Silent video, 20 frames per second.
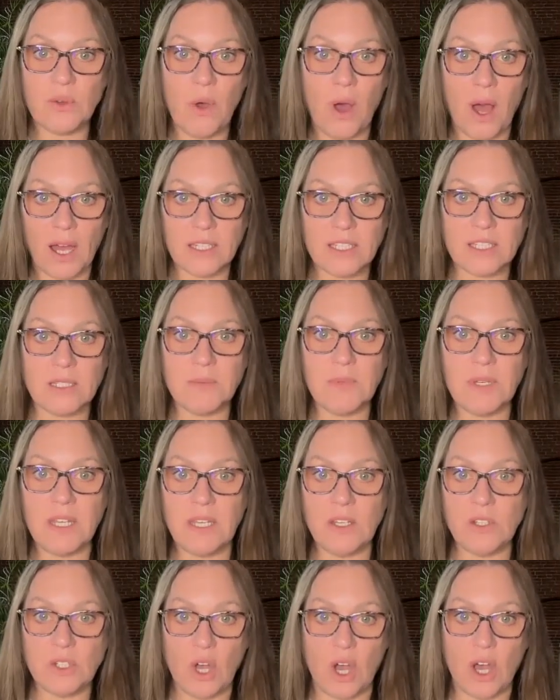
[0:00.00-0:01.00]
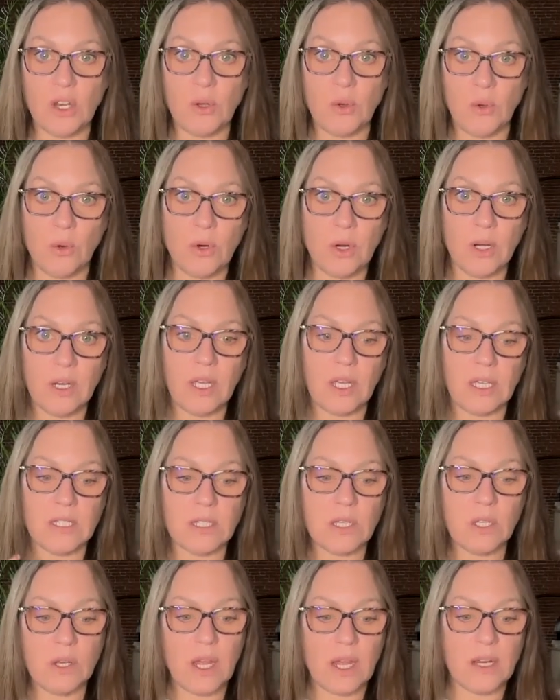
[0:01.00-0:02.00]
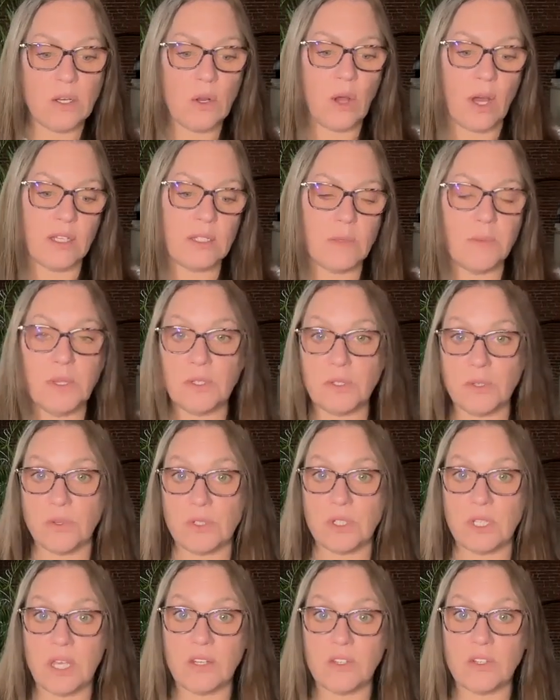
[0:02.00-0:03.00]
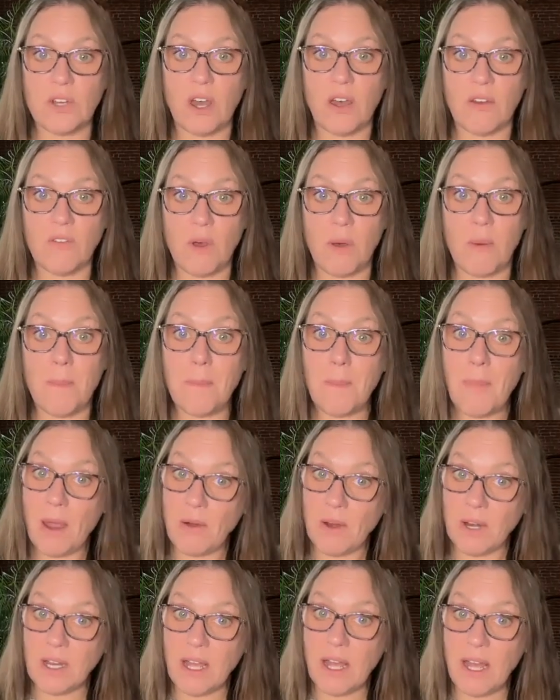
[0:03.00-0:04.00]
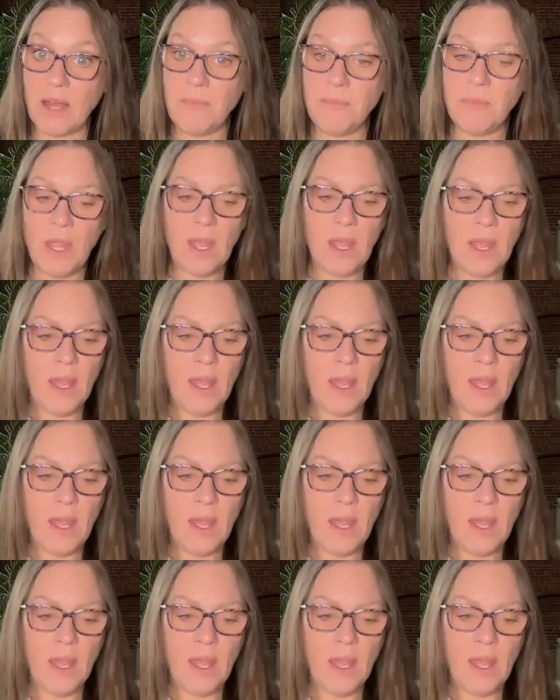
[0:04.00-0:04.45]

So ostomy.org is the United Ostomy Association of America.